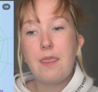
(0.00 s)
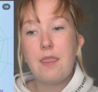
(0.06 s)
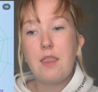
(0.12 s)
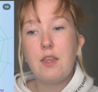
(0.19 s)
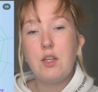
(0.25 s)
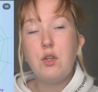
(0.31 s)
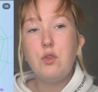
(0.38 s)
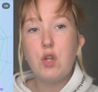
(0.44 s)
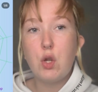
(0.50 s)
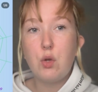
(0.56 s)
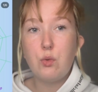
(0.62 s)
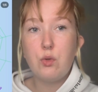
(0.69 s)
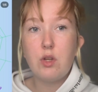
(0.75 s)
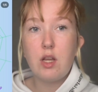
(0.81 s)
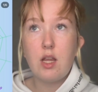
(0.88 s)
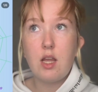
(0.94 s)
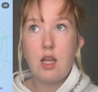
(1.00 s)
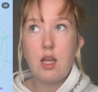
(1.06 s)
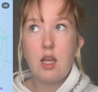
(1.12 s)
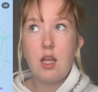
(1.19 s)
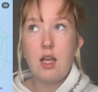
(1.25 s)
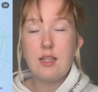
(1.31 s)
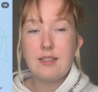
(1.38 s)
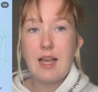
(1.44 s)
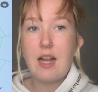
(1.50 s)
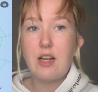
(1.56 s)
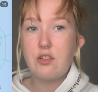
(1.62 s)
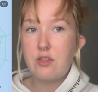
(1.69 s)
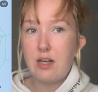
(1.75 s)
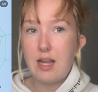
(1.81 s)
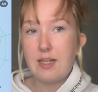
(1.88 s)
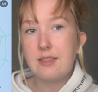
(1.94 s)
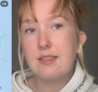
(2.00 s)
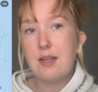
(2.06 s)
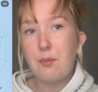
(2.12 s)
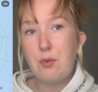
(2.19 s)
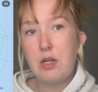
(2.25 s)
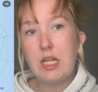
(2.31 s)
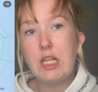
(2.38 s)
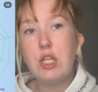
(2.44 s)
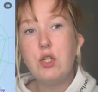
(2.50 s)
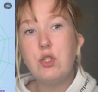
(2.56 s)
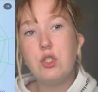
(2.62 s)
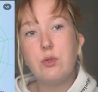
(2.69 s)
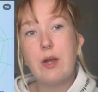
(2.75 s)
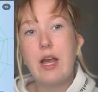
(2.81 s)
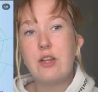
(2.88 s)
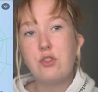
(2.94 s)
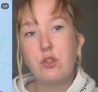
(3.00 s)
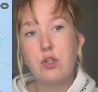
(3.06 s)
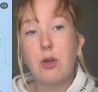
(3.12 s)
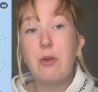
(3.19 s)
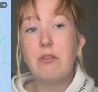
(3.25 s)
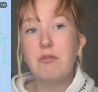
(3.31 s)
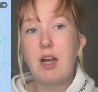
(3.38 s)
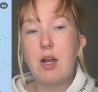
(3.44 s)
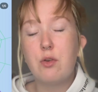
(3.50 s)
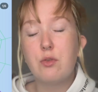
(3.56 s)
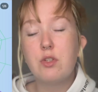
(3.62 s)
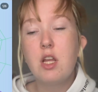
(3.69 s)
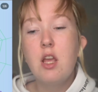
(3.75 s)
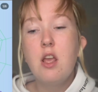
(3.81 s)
you don't attach the legs separately, you do it as you're going round,